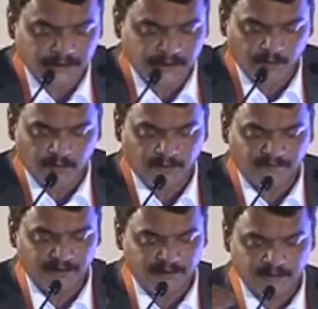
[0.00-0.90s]
achieve out
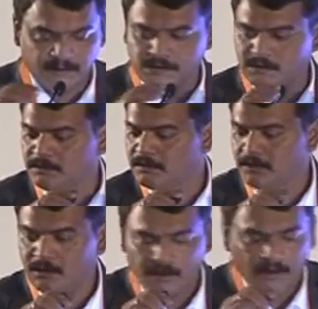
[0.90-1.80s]
of this is
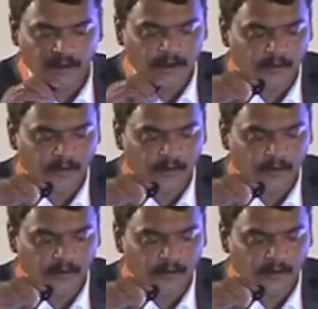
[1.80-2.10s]
uh,